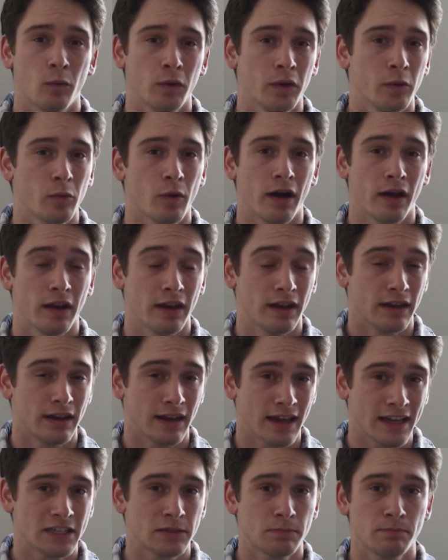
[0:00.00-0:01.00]
We want
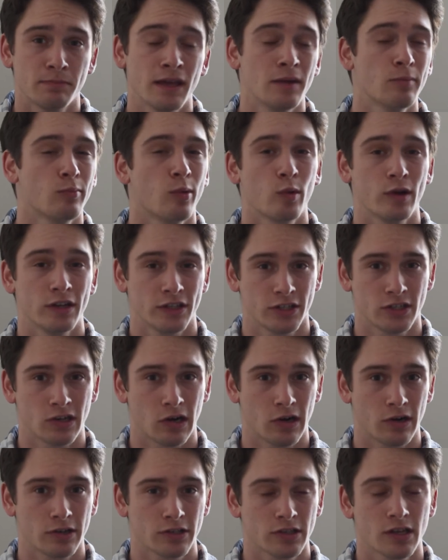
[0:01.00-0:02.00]
nice pinpoint
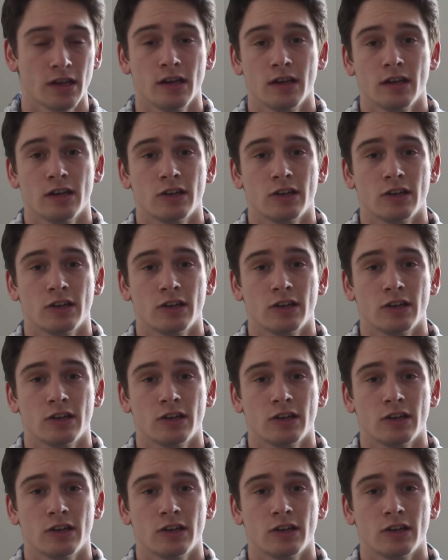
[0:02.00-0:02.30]
stars.